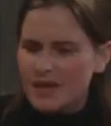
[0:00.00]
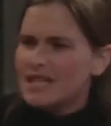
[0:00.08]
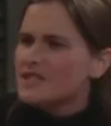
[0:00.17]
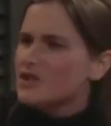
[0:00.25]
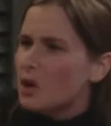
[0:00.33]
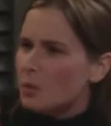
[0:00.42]
That
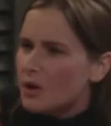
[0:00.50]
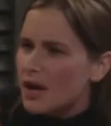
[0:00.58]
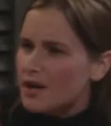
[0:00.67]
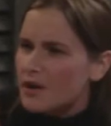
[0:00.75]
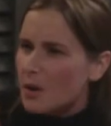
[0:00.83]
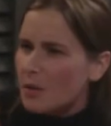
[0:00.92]
is not what
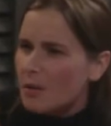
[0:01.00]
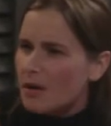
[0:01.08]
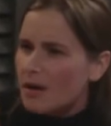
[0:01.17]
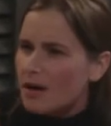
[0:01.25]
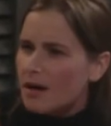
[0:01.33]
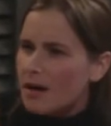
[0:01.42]
I know.
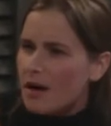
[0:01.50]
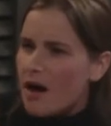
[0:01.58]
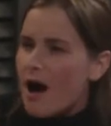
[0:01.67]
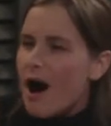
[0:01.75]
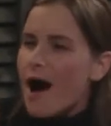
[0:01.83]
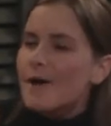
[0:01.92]

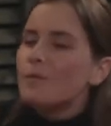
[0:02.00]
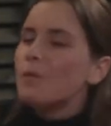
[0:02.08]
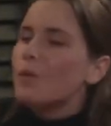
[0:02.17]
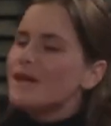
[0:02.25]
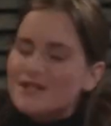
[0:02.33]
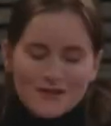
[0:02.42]
I
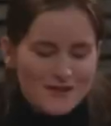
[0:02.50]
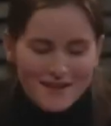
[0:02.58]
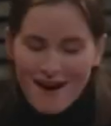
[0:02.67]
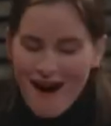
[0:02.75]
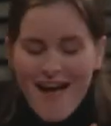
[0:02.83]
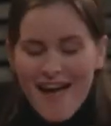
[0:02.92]
wish
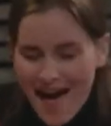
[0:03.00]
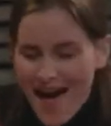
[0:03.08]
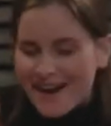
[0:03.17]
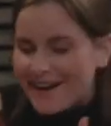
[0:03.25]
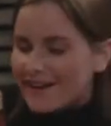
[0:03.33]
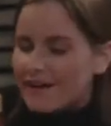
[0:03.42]
that I had...